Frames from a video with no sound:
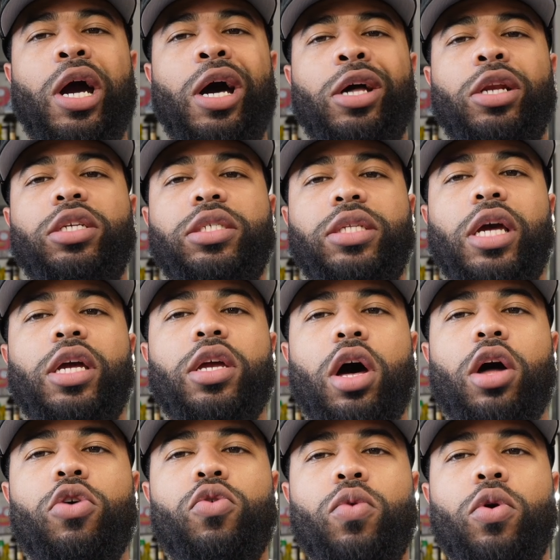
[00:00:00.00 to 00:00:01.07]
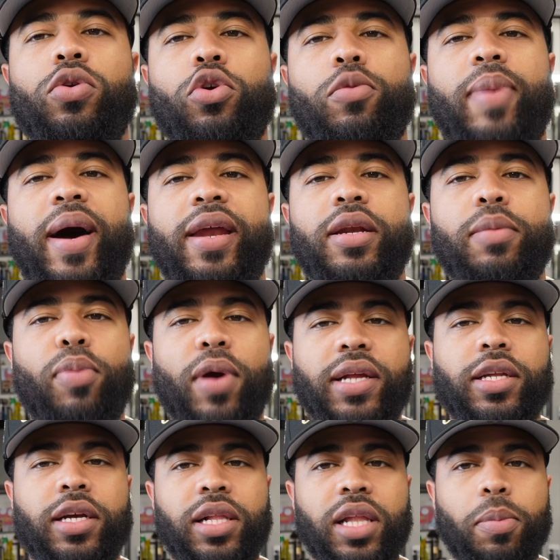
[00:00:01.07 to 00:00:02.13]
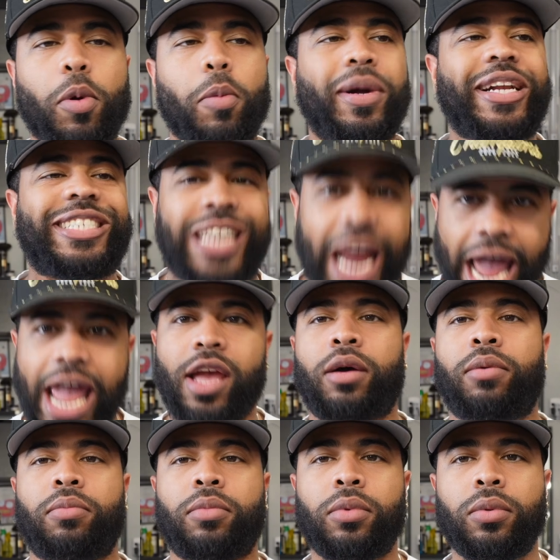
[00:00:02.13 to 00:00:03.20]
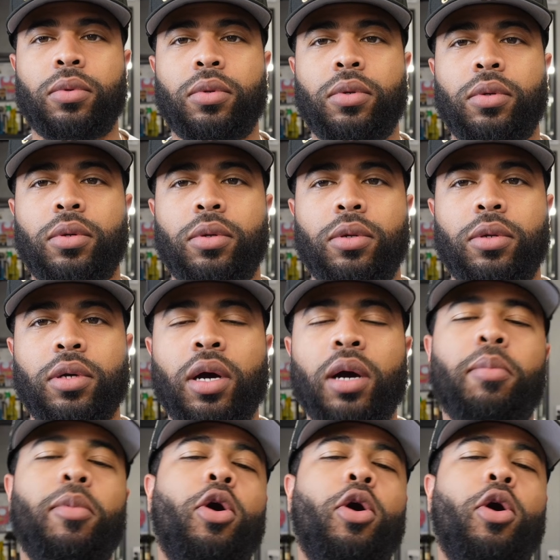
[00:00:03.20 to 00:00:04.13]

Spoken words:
I understand y'all don't want nobody to break the clipper, but damn, come